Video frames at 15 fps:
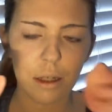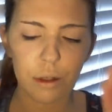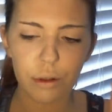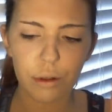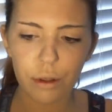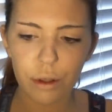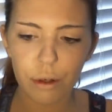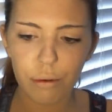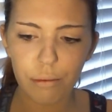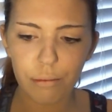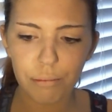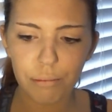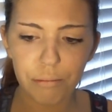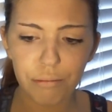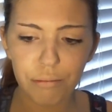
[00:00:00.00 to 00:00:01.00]
So,
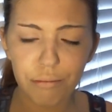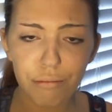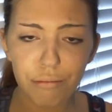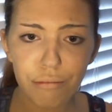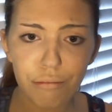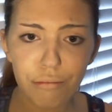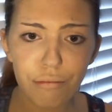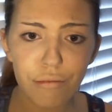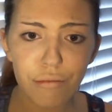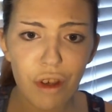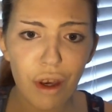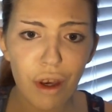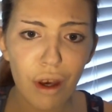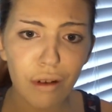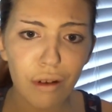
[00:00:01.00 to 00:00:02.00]

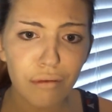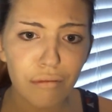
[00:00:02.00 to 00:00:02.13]
yeah.